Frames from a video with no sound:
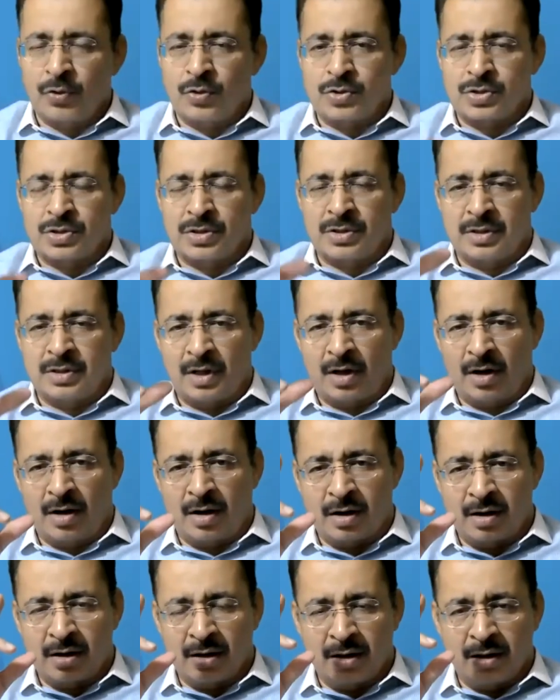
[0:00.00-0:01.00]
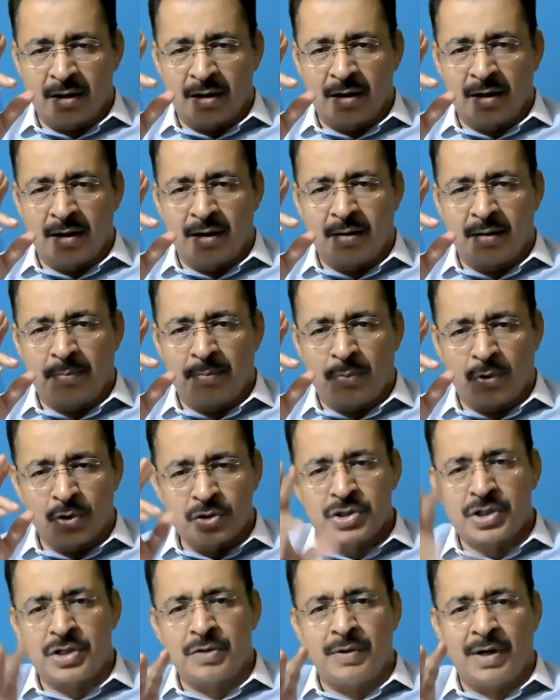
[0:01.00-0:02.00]
course, there are uh,
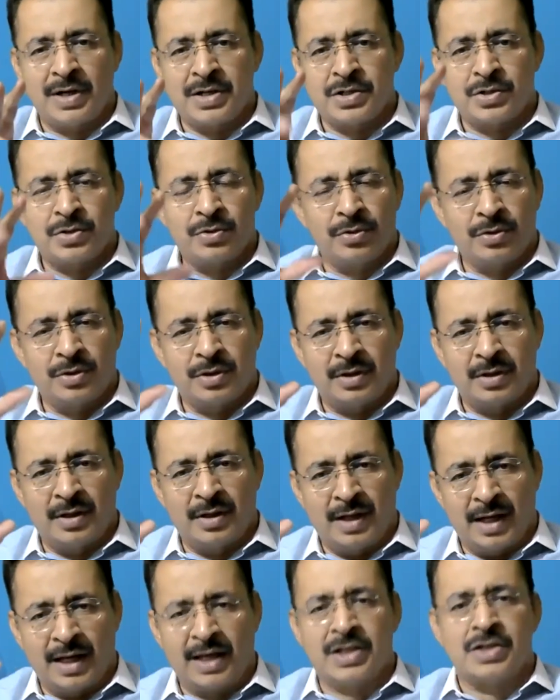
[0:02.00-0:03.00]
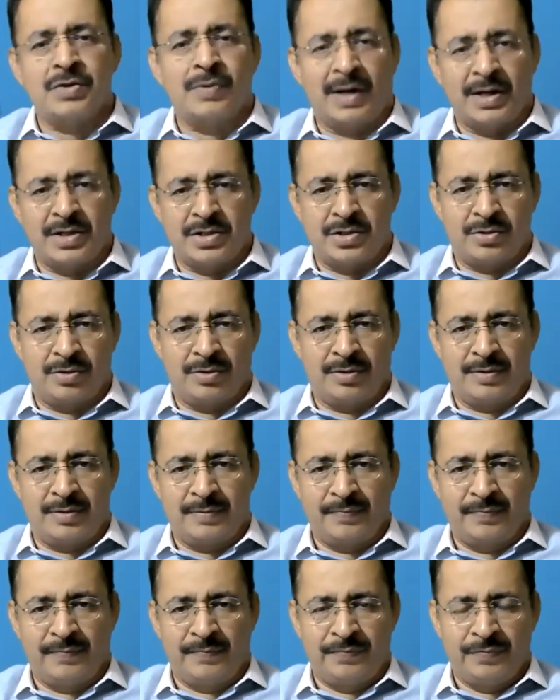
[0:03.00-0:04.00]
positive attitude, negative attitude
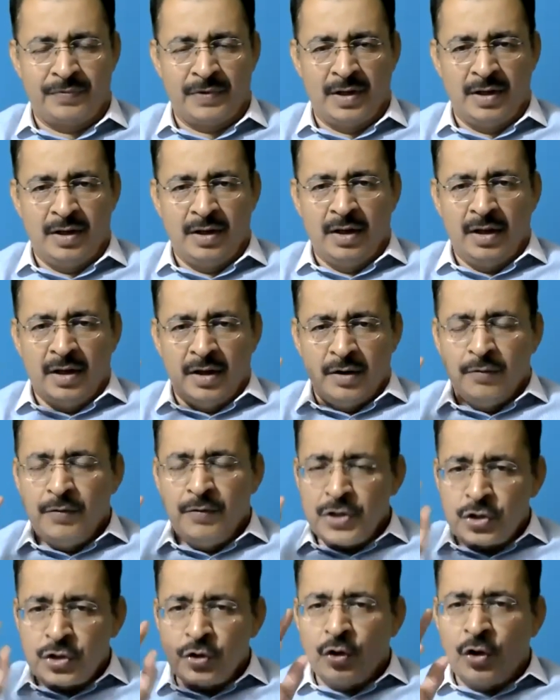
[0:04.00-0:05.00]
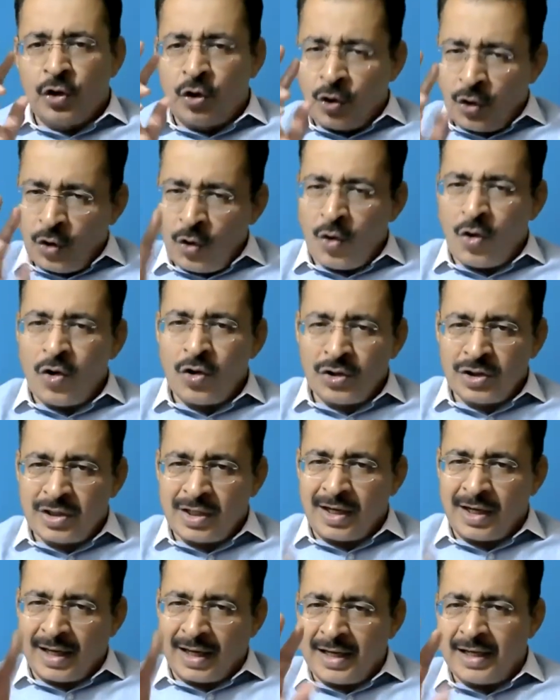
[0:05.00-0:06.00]
we should know
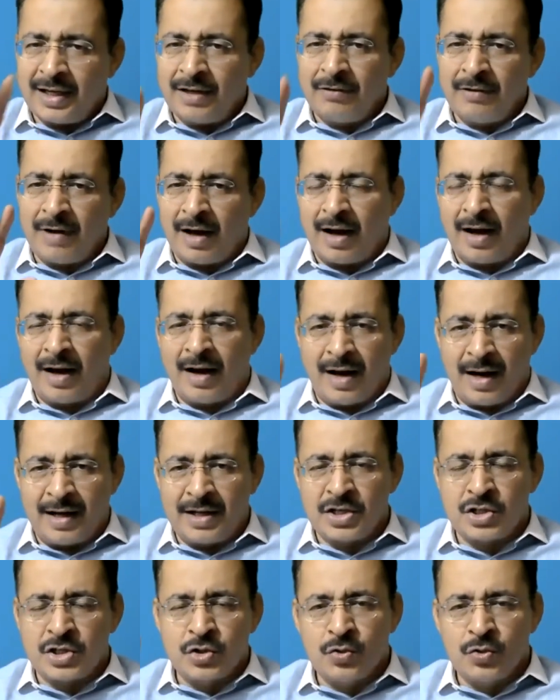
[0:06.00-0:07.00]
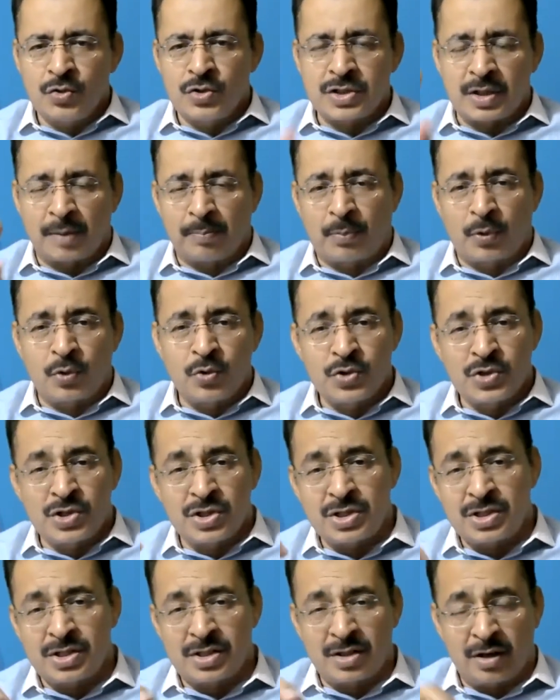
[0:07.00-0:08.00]
the negative attitudes,
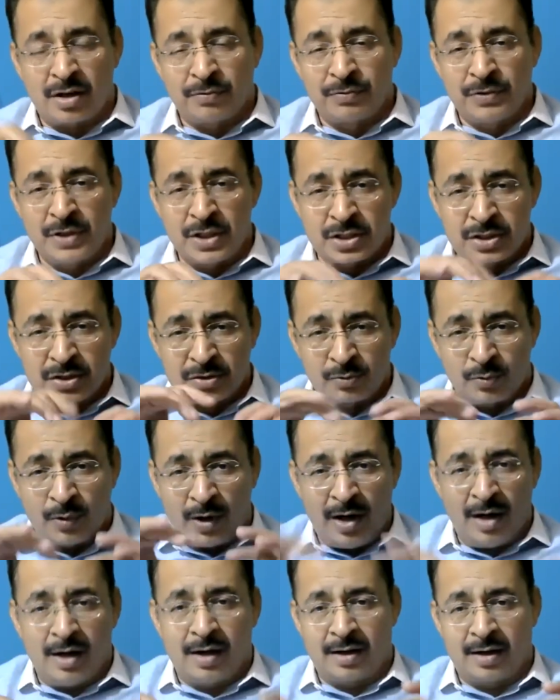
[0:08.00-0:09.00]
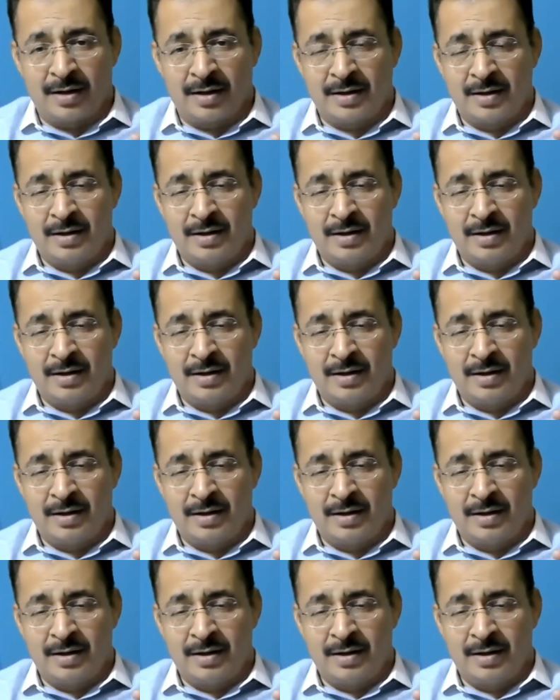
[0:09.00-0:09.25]
approaches of this world,